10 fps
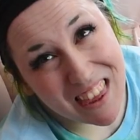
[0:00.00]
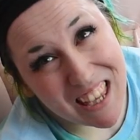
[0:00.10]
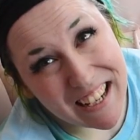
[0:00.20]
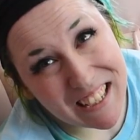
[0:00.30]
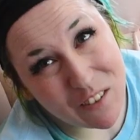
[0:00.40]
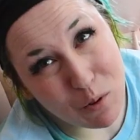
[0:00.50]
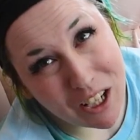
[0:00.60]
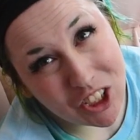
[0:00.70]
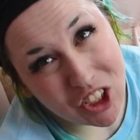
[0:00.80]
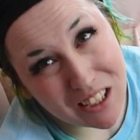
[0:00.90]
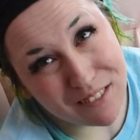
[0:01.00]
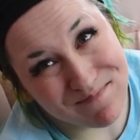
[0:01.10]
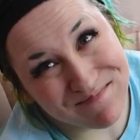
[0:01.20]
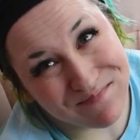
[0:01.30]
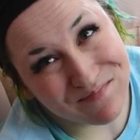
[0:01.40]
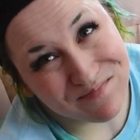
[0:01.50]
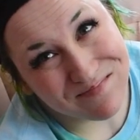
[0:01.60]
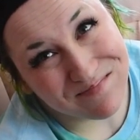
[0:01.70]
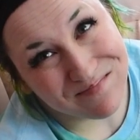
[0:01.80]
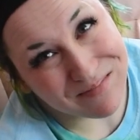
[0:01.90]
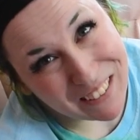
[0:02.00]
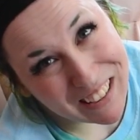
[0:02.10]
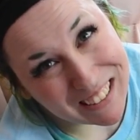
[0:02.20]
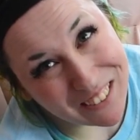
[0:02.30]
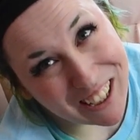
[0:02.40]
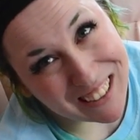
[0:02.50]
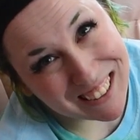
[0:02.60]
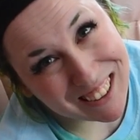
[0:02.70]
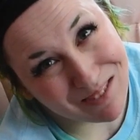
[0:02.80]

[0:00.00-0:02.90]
thanks for watching, my fancy friends.